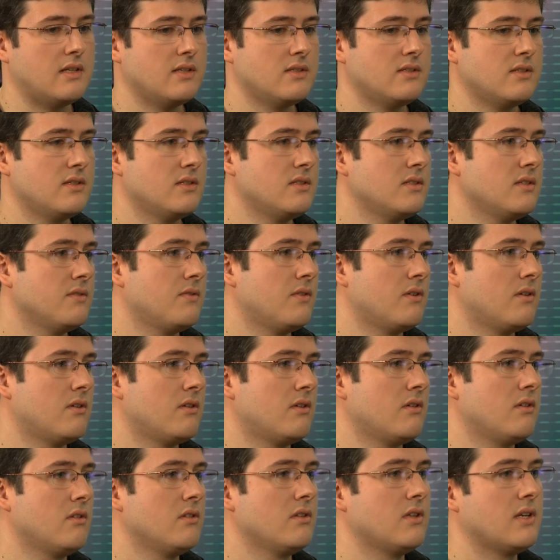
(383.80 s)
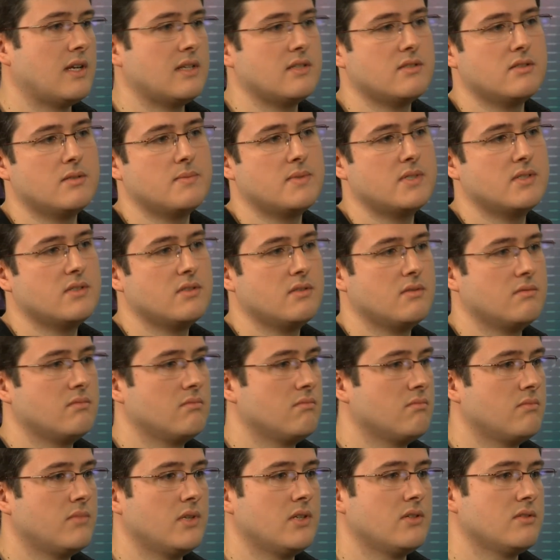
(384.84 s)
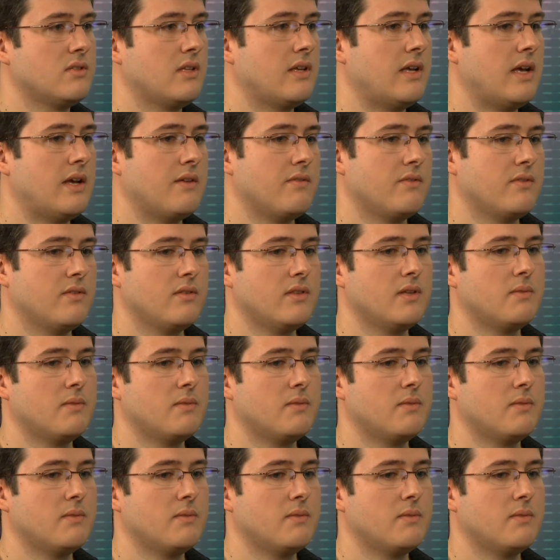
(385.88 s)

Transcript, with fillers: it's easy for all mm -hmm. the mm-hmm. customers because they have